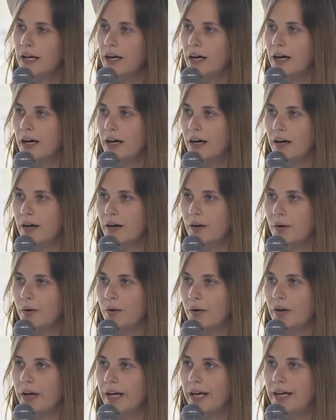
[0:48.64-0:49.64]

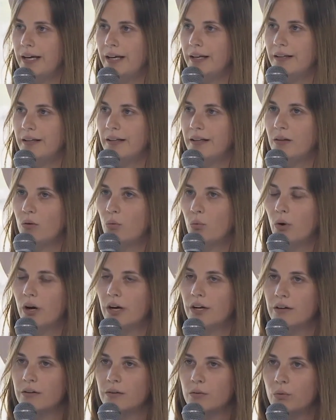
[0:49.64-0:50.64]
And
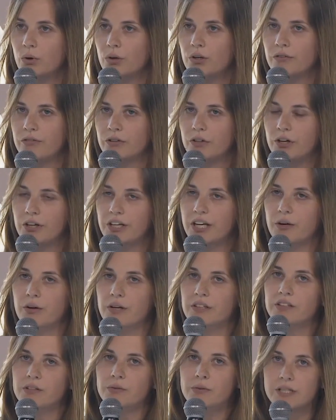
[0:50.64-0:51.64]
one of our
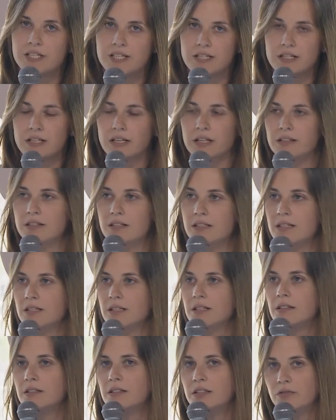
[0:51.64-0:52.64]

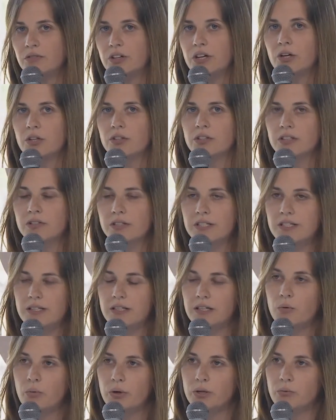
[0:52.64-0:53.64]
distinctive
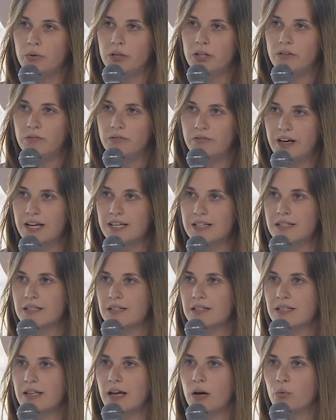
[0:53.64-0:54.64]
characteristic when we invest
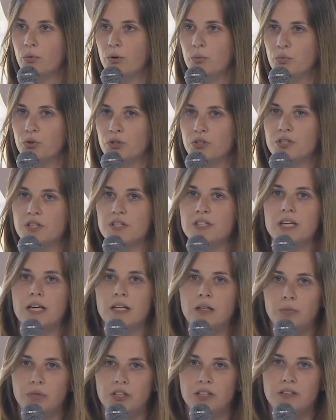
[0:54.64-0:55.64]
is that we put
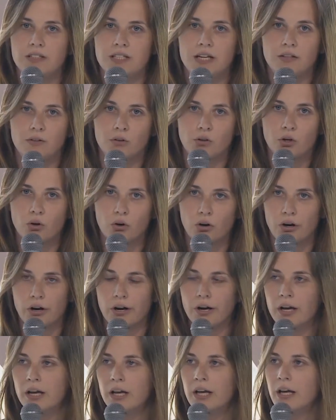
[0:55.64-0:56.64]
sustainability at the
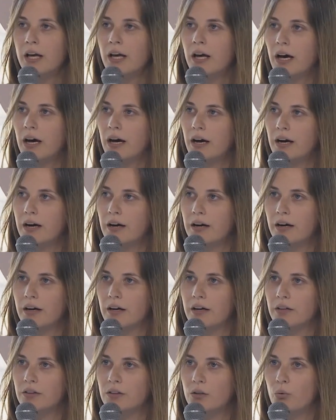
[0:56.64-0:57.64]
core.
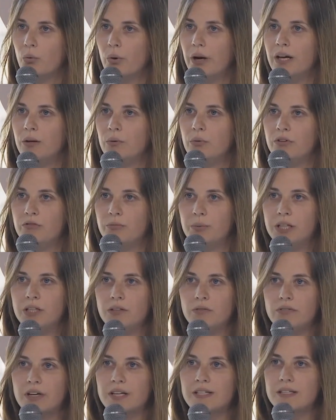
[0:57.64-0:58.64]
The way we've been
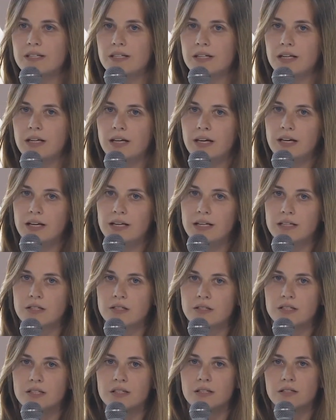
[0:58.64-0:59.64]
investing
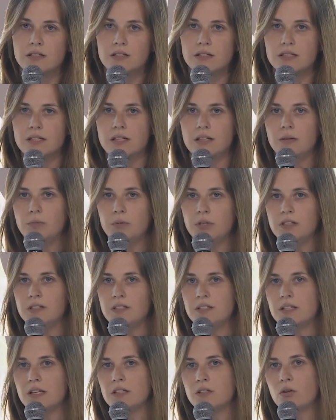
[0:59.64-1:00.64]
is sustainability
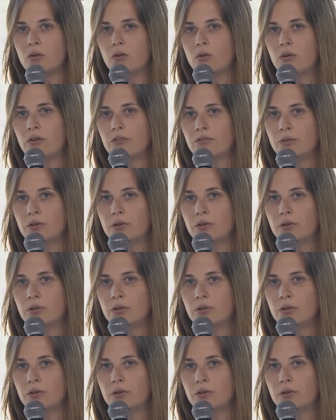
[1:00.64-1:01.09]
is at the core of